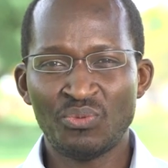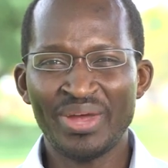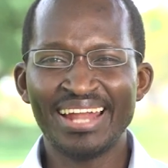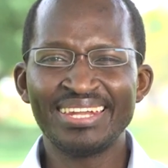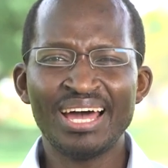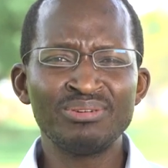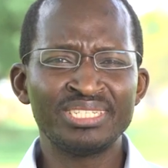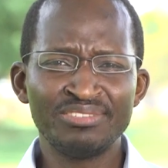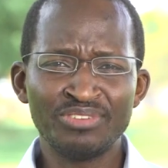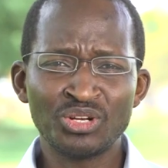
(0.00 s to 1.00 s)
we are now
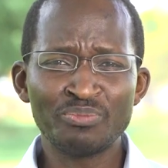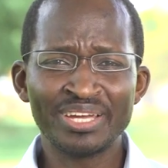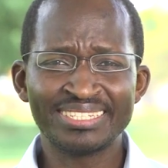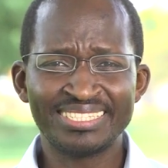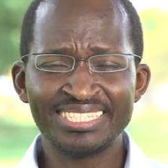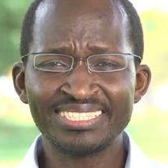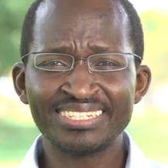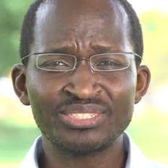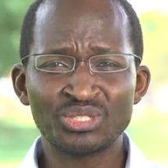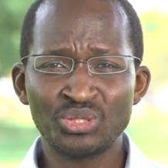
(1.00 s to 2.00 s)
developing
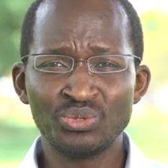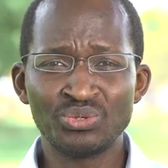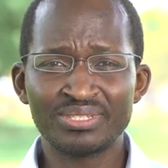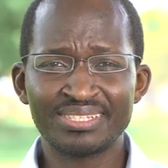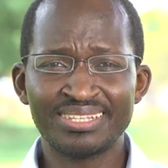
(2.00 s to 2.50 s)
digital tools